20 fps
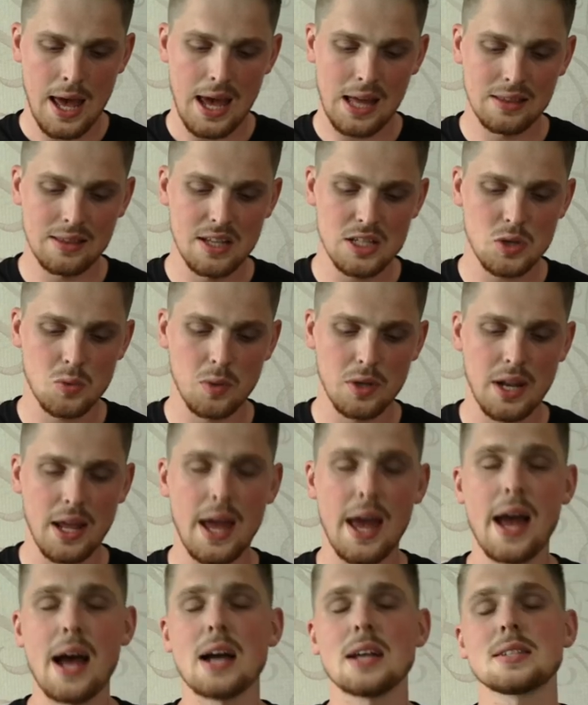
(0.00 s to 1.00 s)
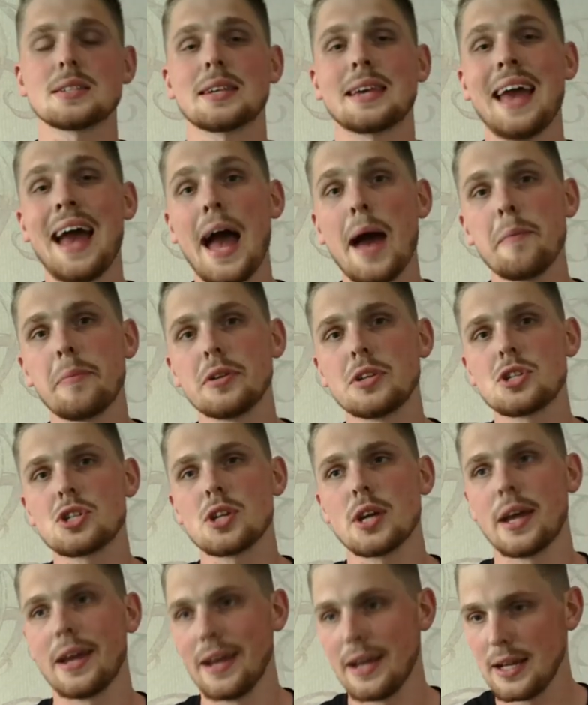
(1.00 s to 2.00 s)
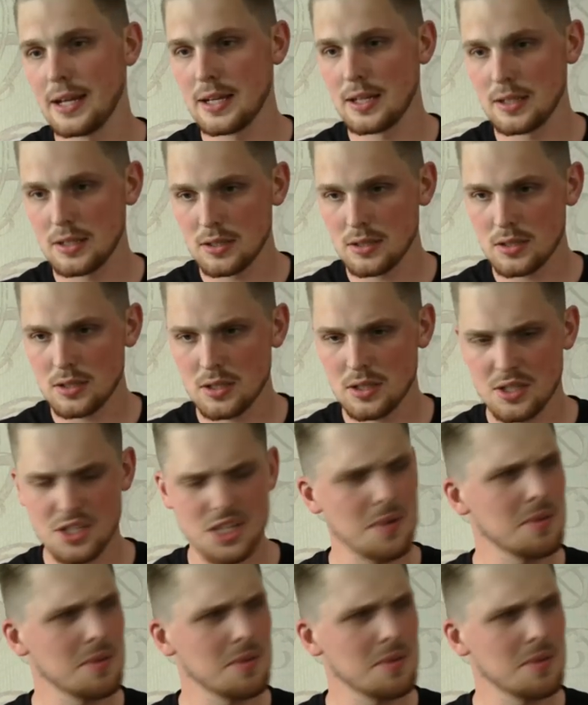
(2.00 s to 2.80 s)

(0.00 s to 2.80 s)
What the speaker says: And this one has cabbage and...